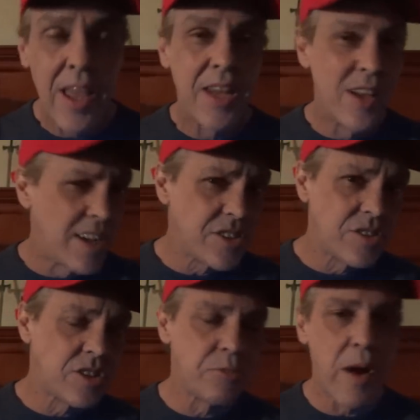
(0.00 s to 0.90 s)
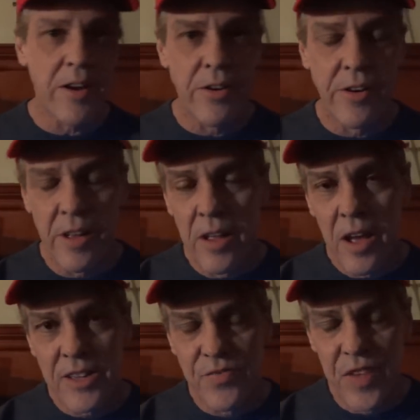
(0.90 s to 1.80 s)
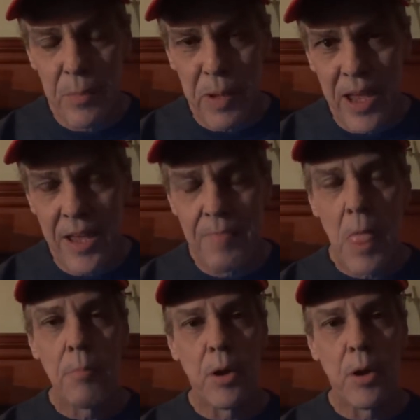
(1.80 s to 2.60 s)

and not just his record as VP,